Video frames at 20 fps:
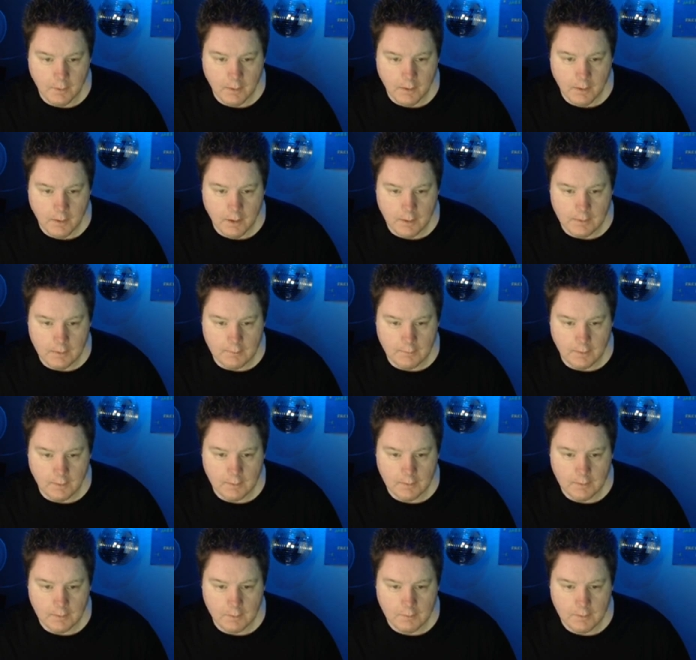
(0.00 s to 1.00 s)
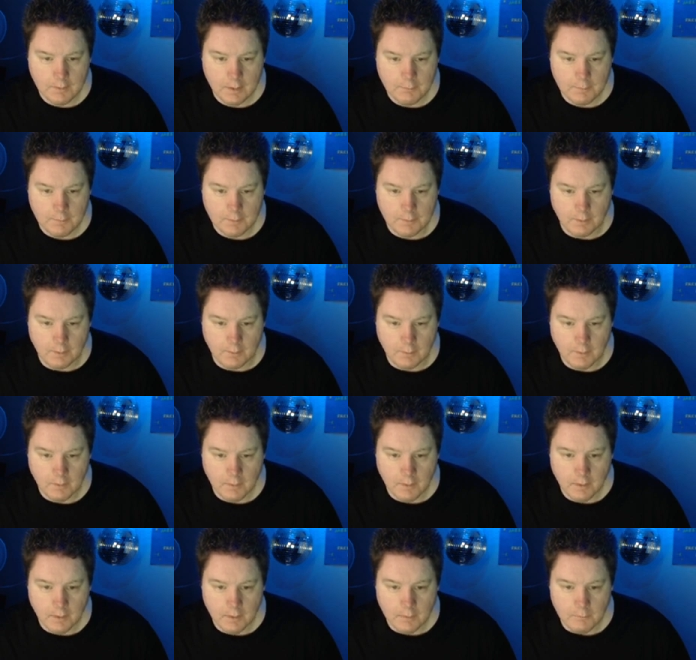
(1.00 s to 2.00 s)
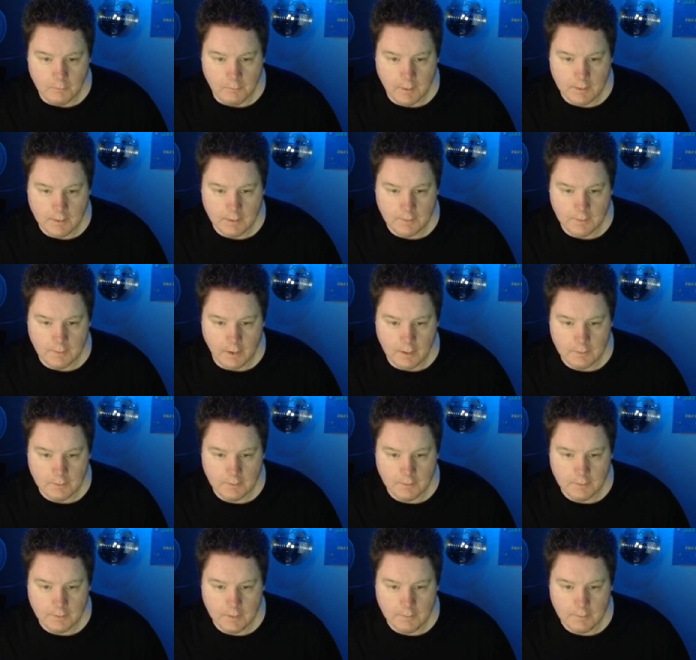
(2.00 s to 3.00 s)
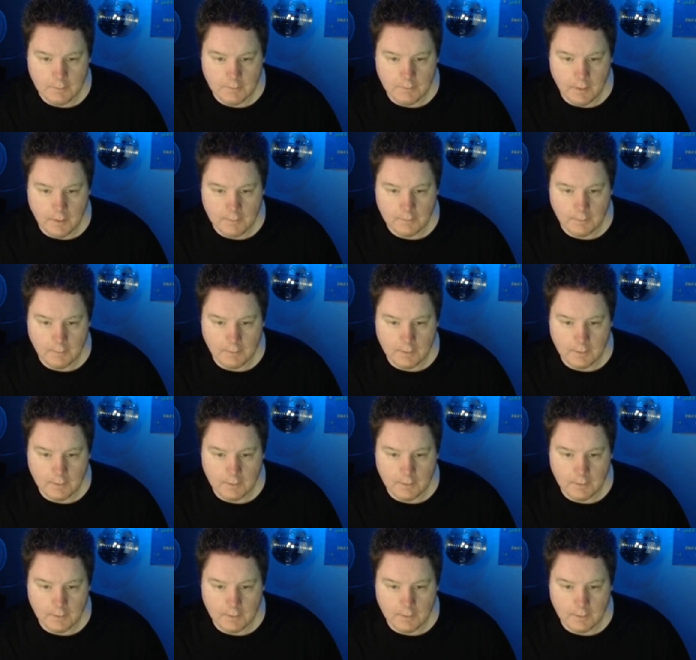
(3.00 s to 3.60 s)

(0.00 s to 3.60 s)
at a very low temperature, minus 175 degrees